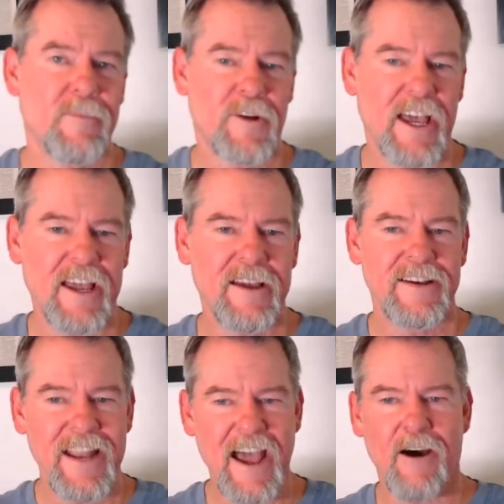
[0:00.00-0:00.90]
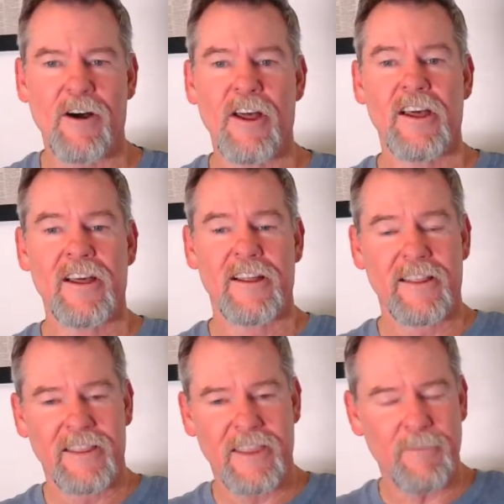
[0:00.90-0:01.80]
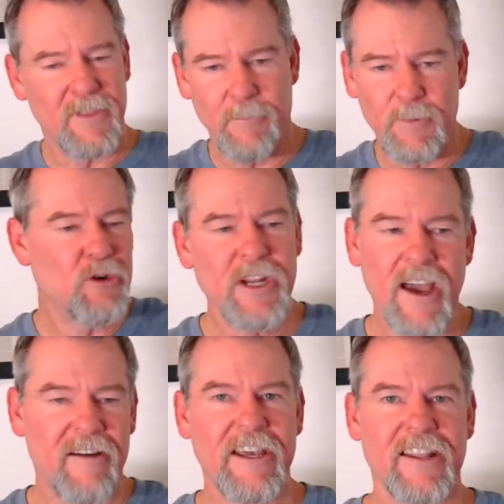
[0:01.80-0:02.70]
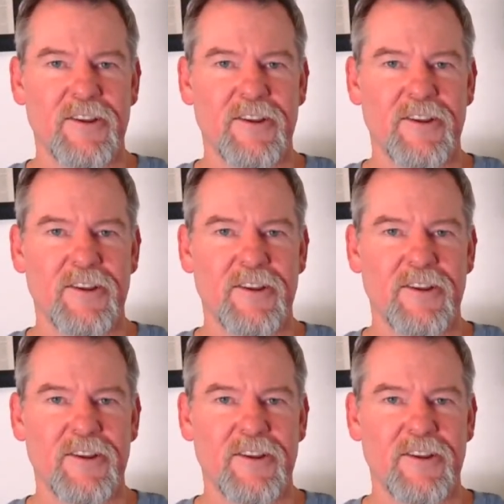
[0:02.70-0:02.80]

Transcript: Okay. Now, the beauty of it,